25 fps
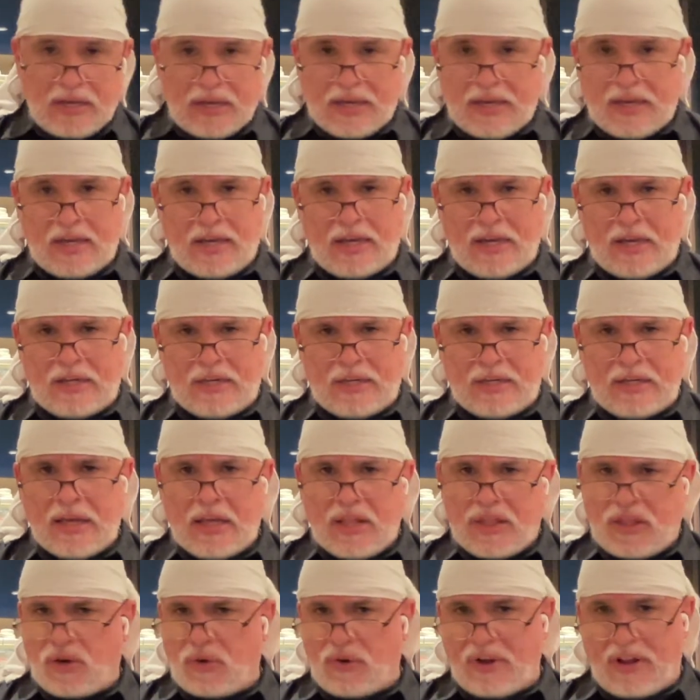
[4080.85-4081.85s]
And
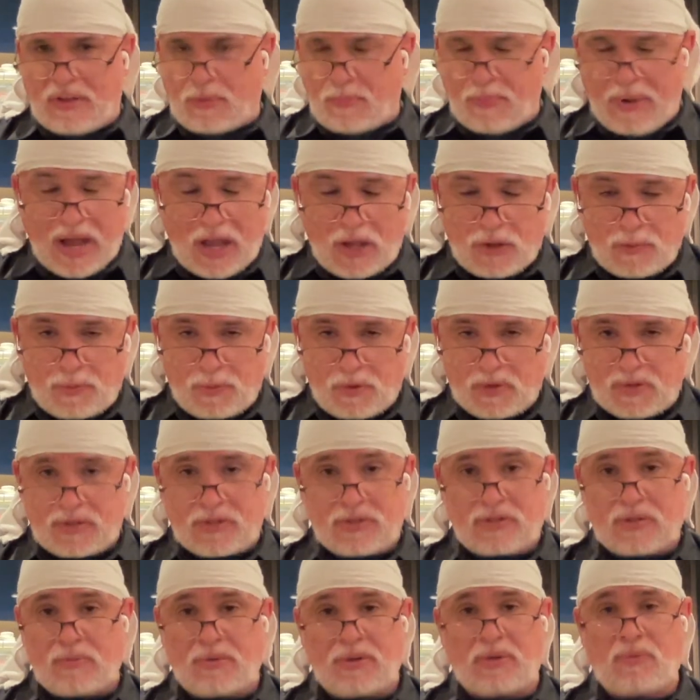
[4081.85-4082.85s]
they don't have the passport
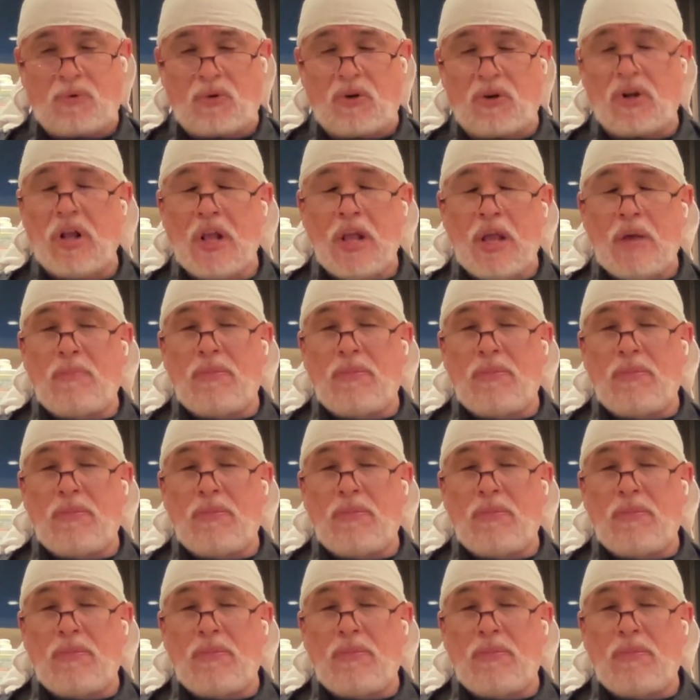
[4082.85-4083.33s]
system anymore,